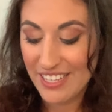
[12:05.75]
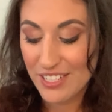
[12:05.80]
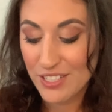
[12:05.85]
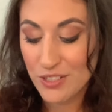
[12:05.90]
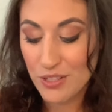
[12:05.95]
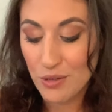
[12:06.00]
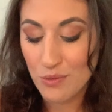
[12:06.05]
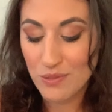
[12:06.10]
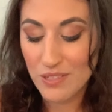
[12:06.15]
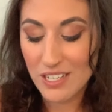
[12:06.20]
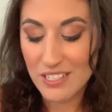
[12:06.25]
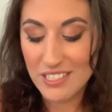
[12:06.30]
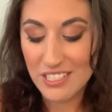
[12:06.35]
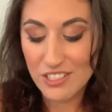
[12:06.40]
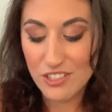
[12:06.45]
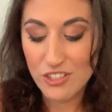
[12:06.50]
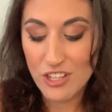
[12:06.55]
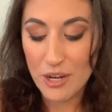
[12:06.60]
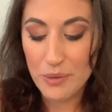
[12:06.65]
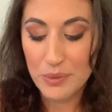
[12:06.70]
So does
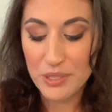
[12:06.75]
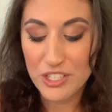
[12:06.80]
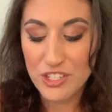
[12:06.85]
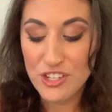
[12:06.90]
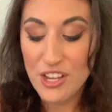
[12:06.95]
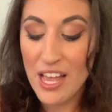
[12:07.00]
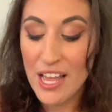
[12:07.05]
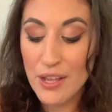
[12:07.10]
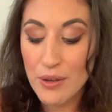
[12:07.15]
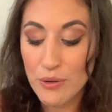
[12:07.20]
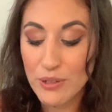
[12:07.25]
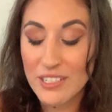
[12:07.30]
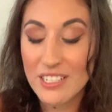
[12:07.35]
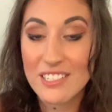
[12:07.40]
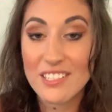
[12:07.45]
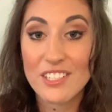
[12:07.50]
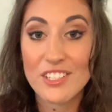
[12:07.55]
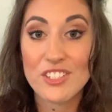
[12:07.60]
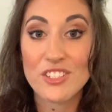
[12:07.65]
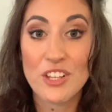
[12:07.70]
it start with J or
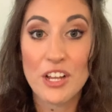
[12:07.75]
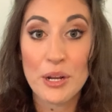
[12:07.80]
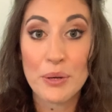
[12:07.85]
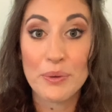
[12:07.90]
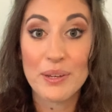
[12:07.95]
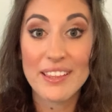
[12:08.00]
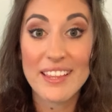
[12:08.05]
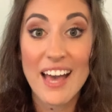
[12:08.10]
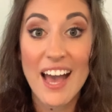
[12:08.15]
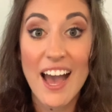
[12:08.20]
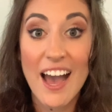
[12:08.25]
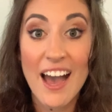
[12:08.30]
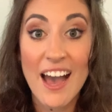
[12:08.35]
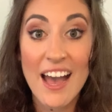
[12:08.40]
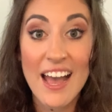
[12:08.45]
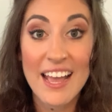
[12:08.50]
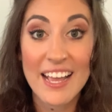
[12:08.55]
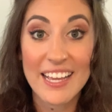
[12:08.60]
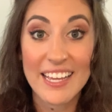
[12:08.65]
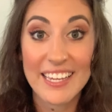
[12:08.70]
does it start with
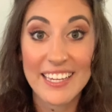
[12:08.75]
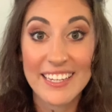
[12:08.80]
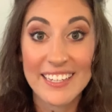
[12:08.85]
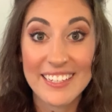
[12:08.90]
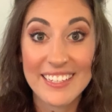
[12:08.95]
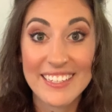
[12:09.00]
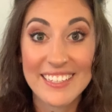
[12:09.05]
I?